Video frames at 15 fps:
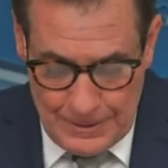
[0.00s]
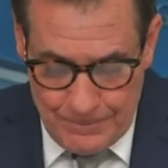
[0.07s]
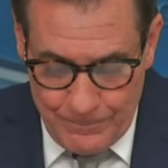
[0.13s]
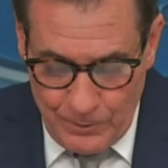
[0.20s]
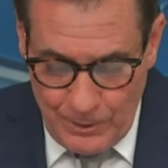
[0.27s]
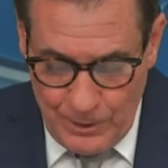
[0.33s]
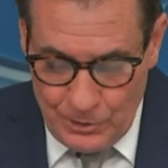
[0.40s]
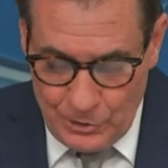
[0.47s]

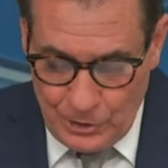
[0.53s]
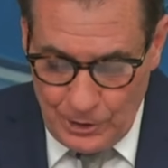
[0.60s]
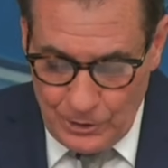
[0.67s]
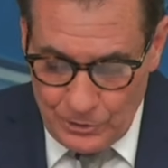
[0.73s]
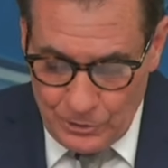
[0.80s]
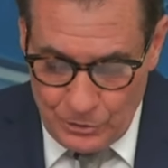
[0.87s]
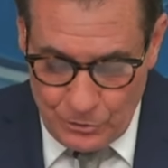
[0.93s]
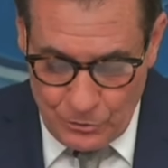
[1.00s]
They
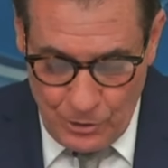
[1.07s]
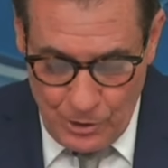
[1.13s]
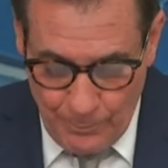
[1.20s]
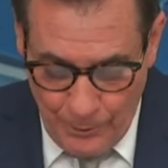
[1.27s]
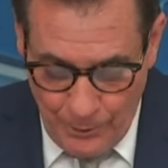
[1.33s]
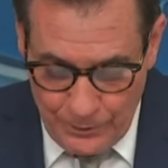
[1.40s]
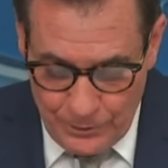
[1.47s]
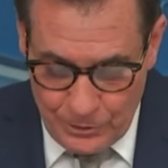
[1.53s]
discussed the strong
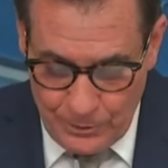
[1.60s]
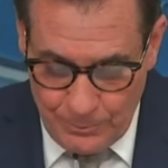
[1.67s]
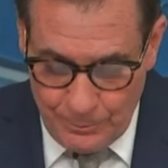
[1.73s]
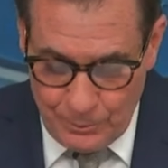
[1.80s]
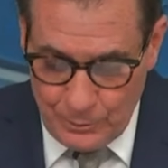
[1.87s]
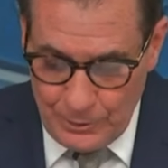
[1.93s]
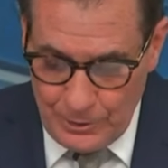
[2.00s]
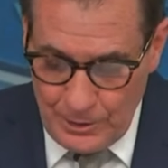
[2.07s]
partnership
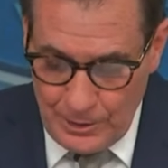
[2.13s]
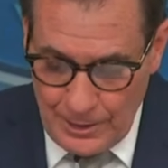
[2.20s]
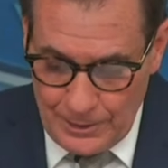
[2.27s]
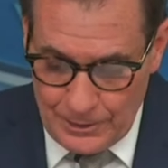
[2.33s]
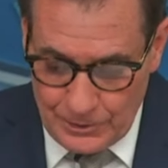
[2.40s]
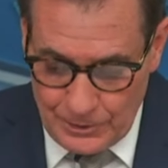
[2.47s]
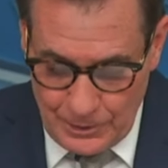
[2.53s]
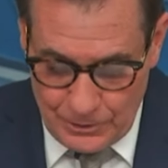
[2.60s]
between the United
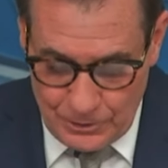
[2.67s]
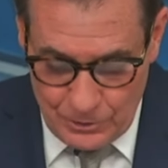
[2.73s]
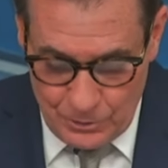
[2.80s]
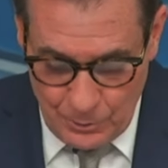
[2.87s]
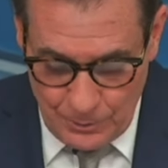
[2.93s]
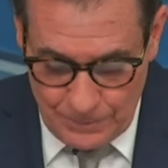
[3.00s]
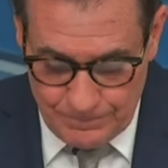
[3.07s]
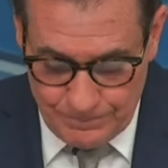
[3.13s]
States and
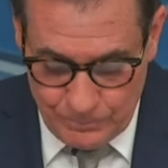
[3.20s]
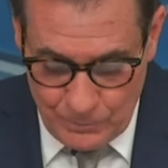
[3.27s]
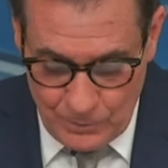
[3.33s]
Jordan.